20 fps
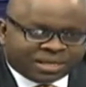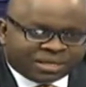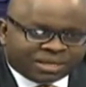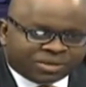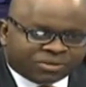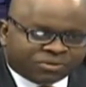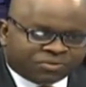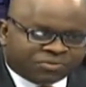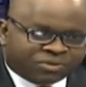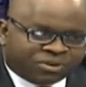
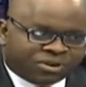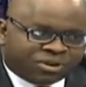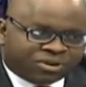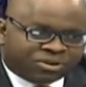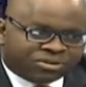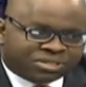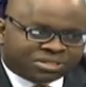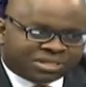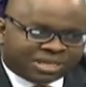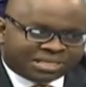You know, for
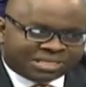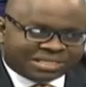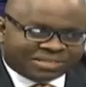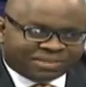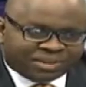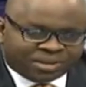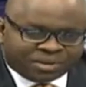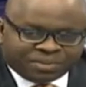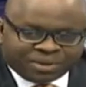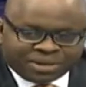us as
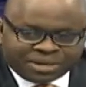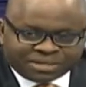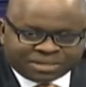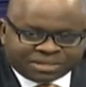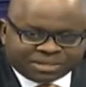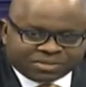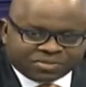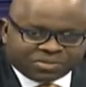developers,